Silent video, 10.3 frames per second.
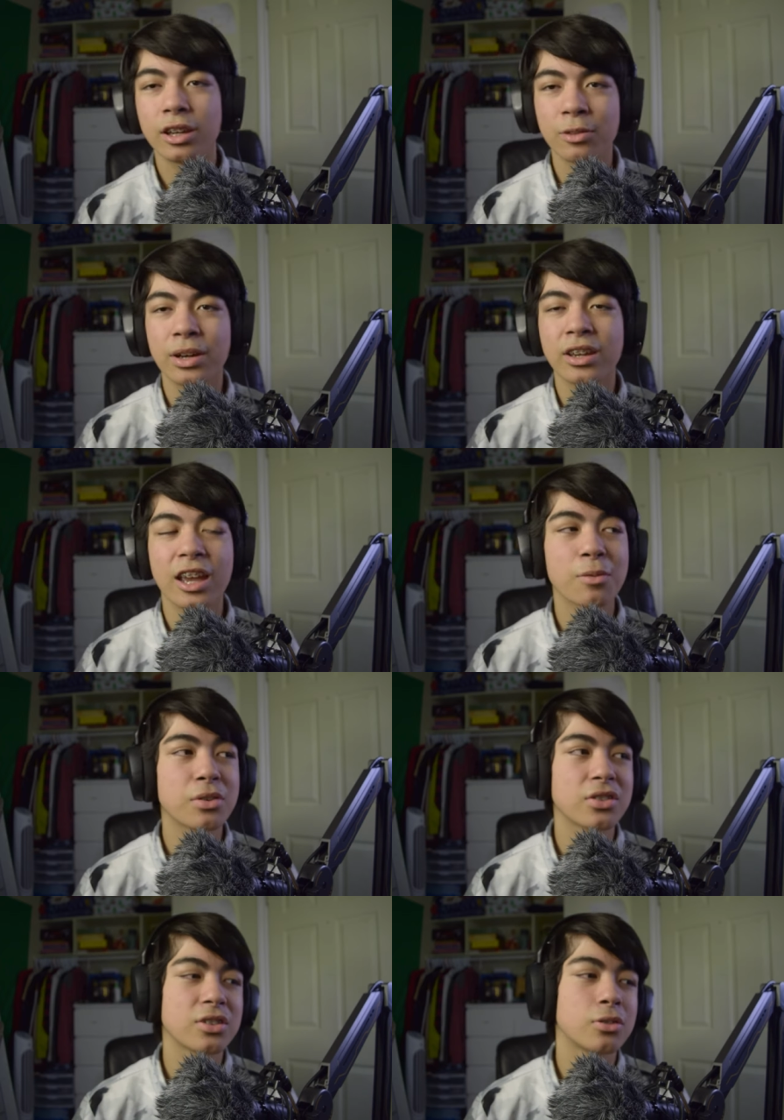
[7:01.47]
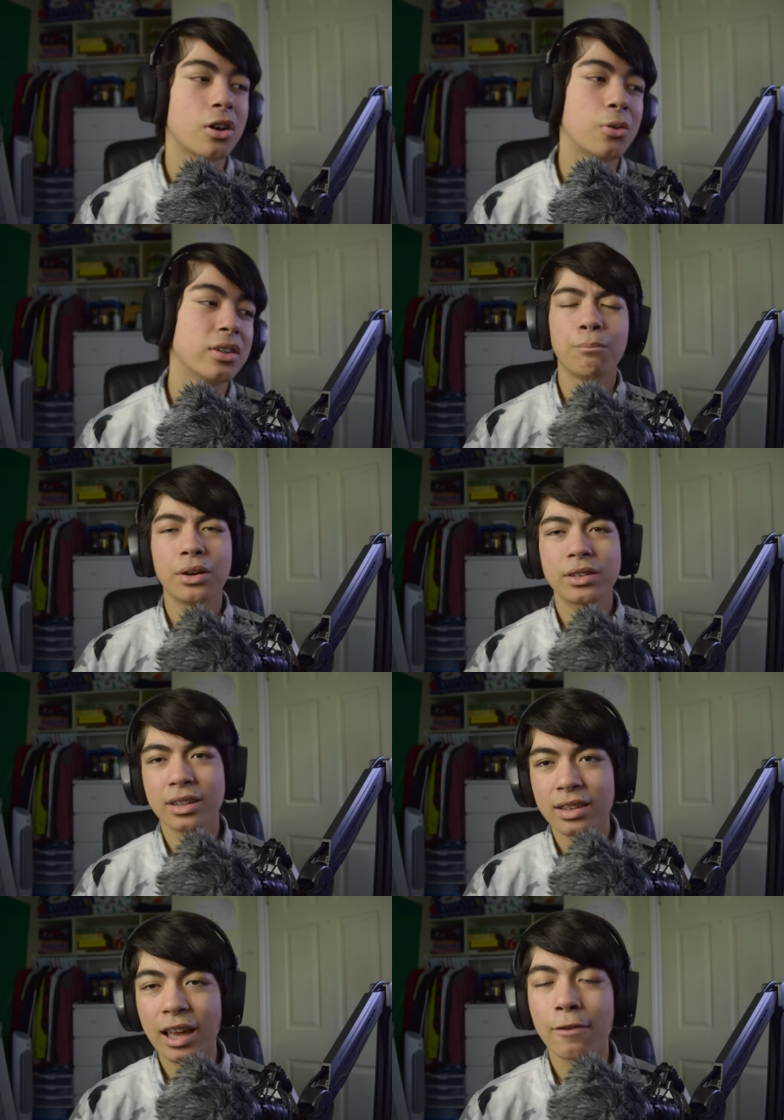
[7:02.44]
and my camera is still going. But
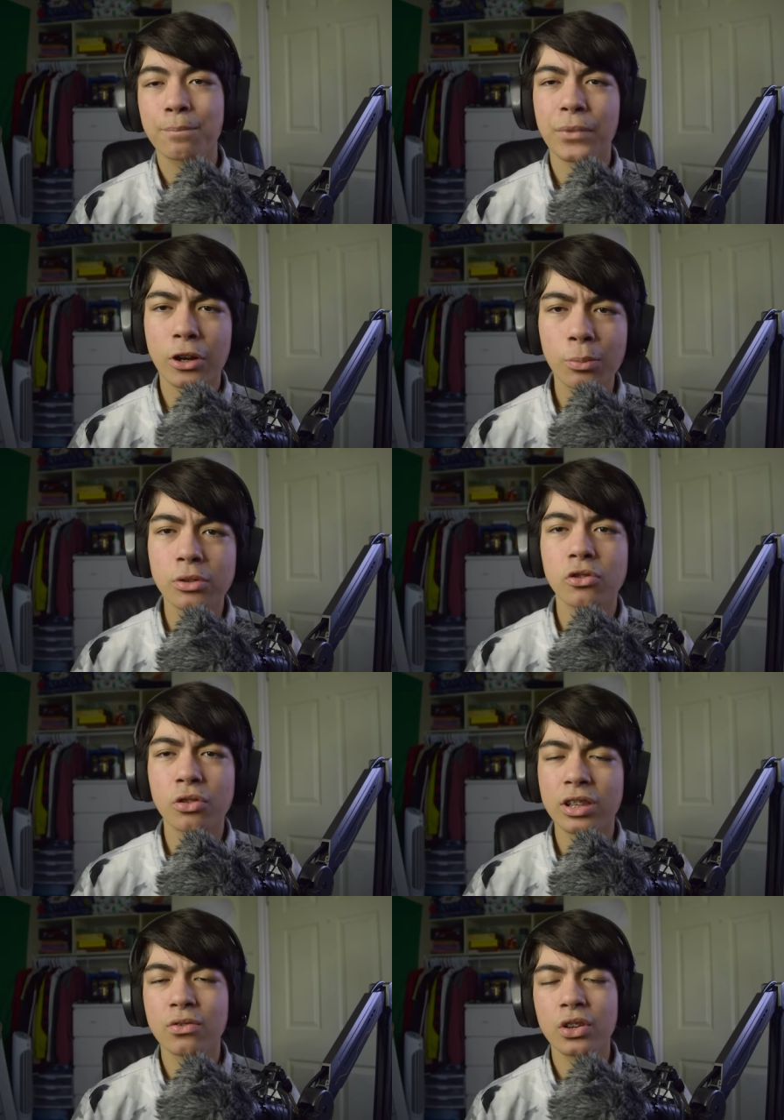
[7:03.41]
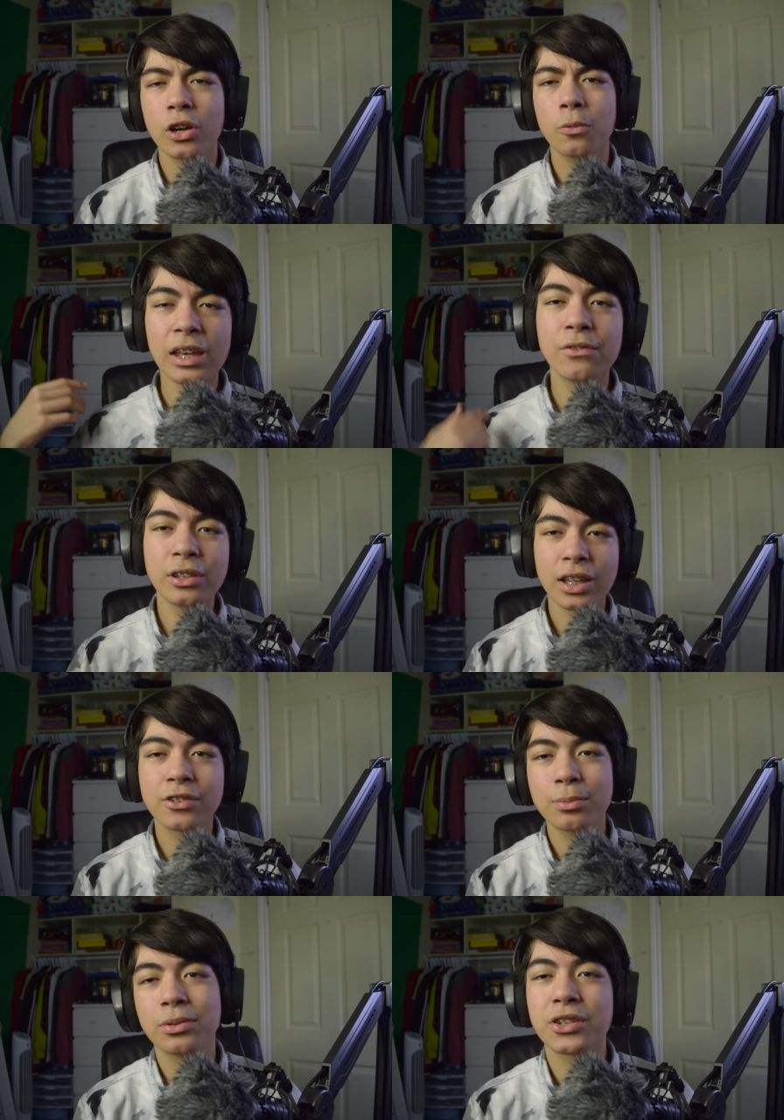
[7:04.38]
uh, yeah, I hope you enjoyed this video. If you
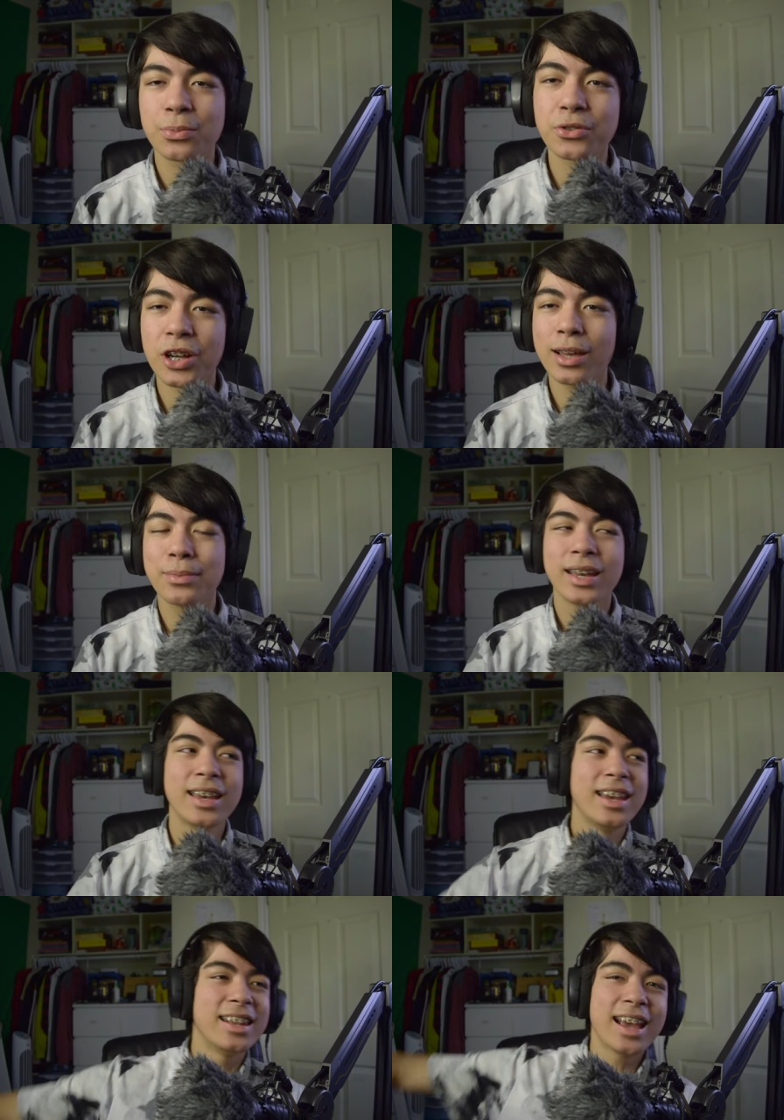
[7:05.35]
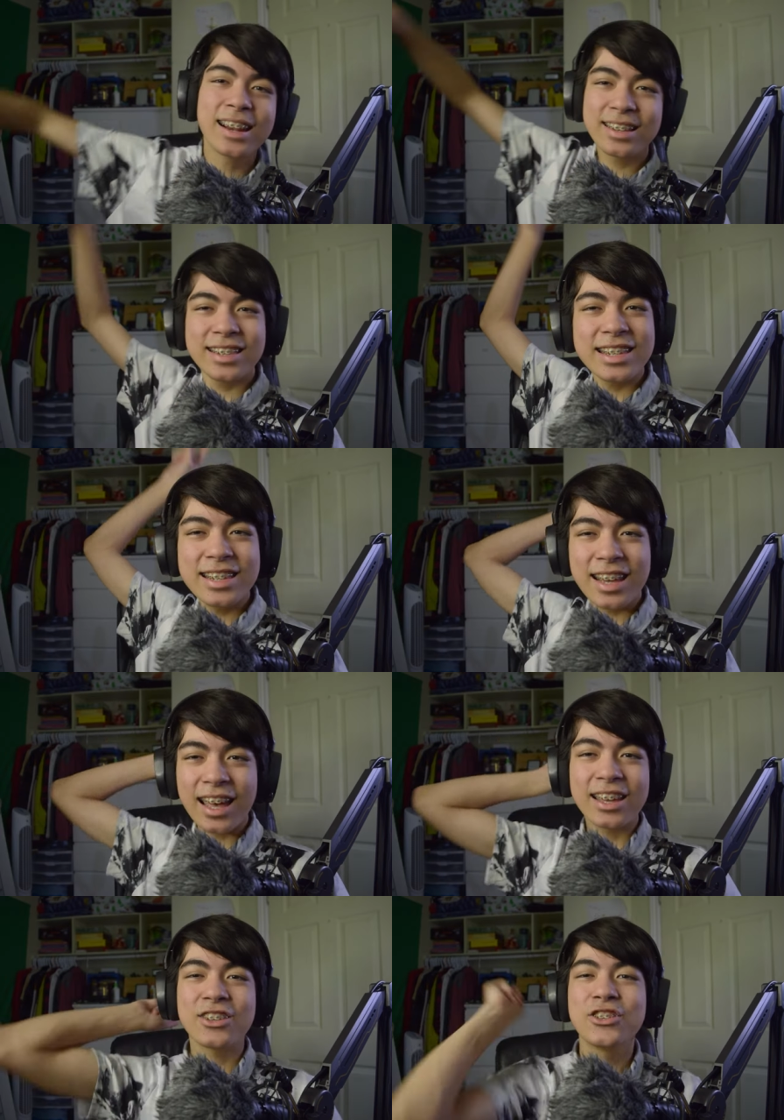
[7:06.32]
loved it, please subscribe. And I'm going to see
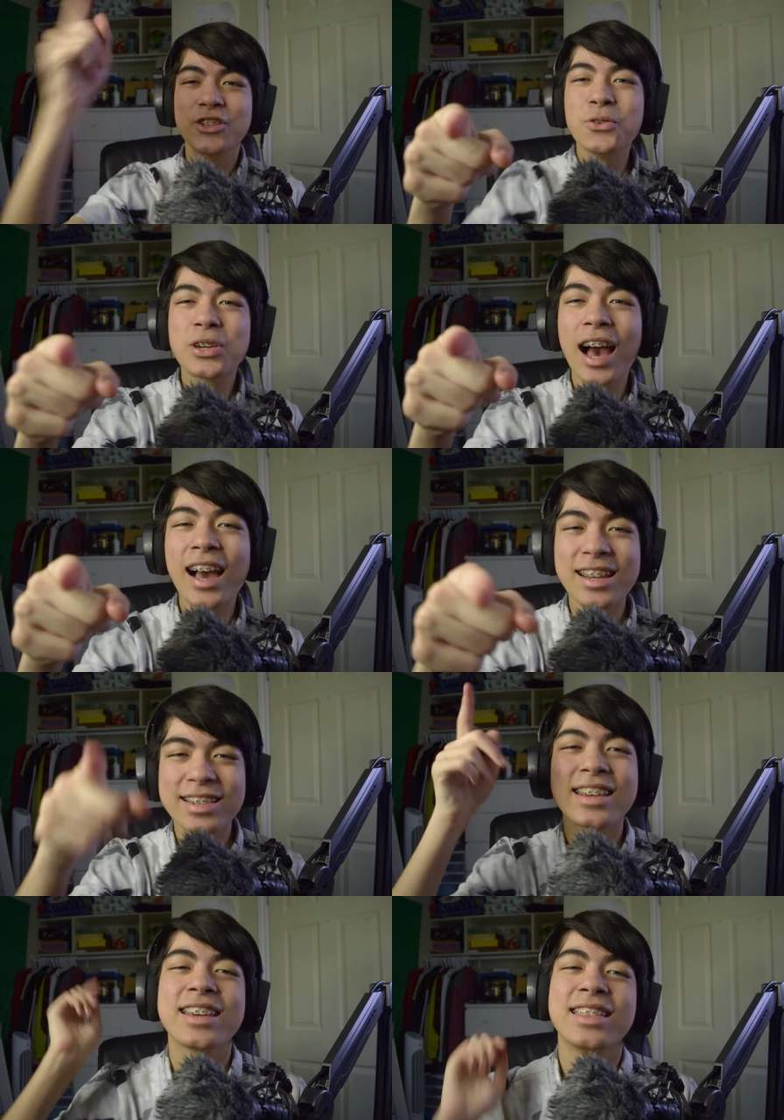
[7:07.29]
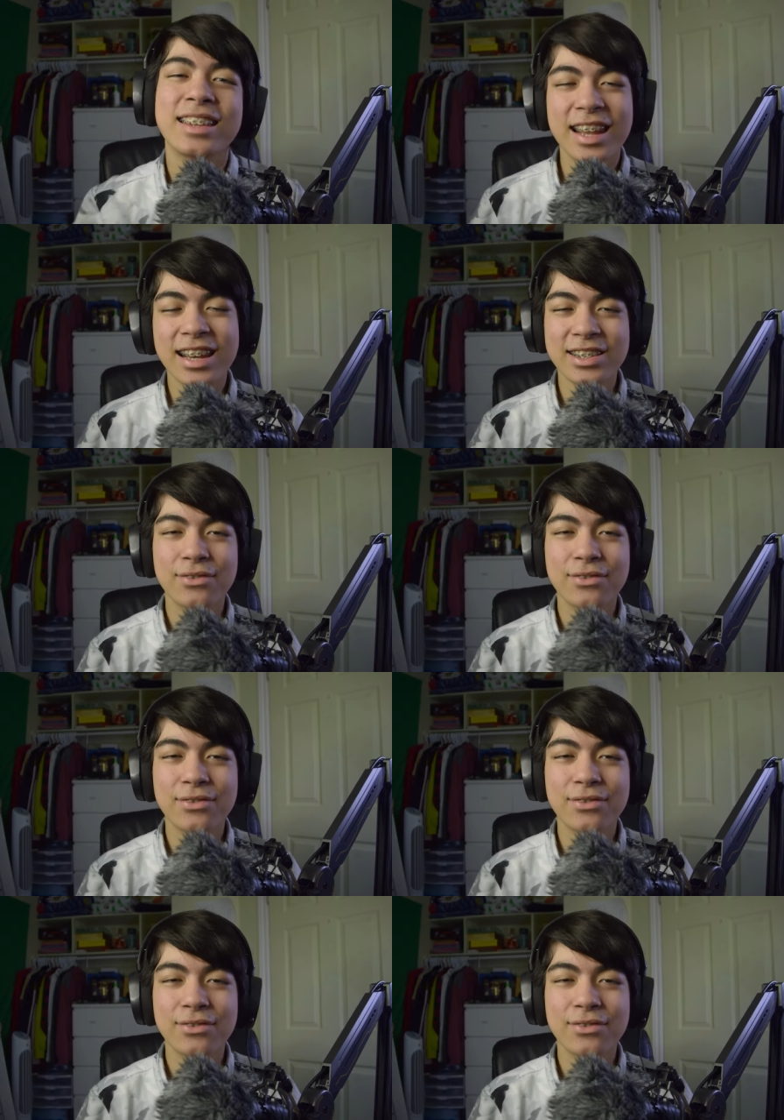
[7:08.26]
you guys in the next